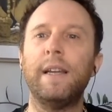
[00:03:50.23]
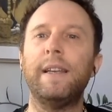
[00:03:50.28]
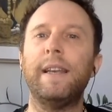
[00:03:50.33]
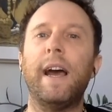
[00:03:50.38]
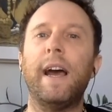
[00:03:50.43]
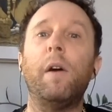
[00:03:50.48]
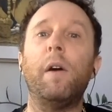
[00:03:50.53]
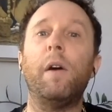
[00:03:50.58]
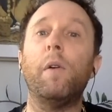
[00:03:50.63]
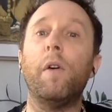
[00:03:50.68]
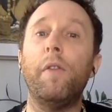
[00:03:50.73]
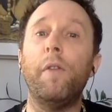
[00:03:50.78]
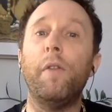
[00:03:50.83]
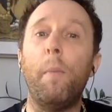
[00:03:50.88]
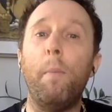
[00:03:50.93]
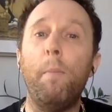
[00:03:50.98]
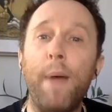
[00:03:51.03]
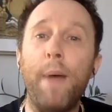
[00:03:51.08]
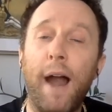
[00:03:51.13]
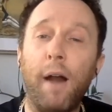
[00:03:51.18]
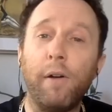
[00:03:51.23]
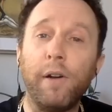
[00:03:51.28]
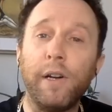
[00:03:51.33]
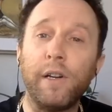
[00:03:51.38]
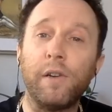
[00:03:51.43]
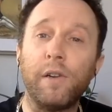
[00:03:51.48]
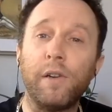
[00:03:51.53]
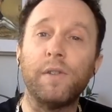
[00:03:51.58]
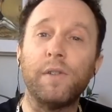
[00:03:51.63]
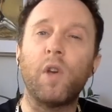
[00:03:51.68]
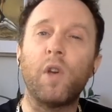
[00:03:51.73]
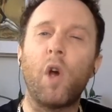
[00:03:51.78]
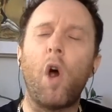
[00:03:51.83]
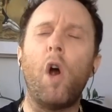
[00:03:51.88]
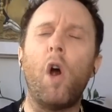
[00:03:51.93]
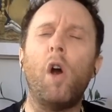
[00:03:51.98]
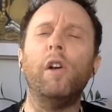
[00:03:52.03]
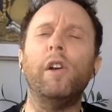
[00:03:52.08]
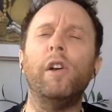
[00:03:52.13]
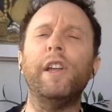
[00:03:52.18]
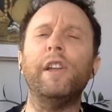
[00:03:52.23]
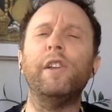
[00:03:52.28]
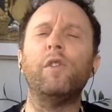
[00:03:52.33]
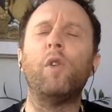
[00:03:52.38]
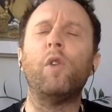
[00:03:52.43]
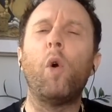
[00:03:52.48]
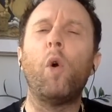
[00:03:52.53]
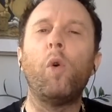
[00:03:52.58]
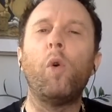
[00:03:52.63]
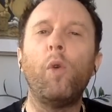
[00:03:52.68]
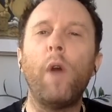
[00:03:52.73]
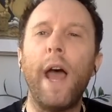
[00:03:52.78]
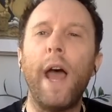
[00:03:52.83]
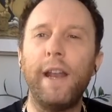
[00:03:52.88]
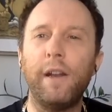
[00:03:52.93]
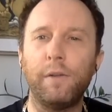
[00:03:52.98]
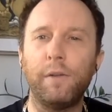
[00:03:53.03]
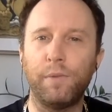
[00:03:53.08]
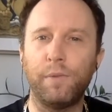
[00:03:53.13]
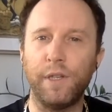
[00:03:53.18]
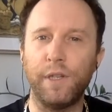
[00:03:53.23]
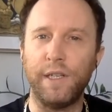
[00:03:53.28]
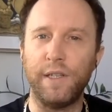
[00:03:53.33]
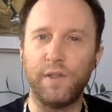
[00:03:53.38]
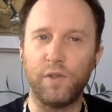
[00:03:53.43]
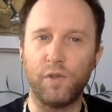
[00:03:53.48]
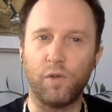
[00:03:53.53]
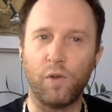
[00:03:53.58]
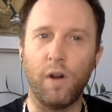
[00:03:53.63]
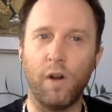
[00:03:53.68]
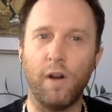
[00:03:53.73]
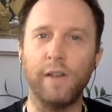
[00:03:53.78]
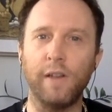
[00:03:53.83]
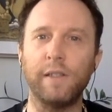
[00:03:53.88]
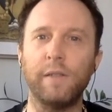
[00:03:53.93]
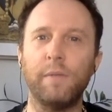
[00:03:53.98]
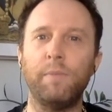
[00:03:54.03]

Now, the barriers are incredibly strong.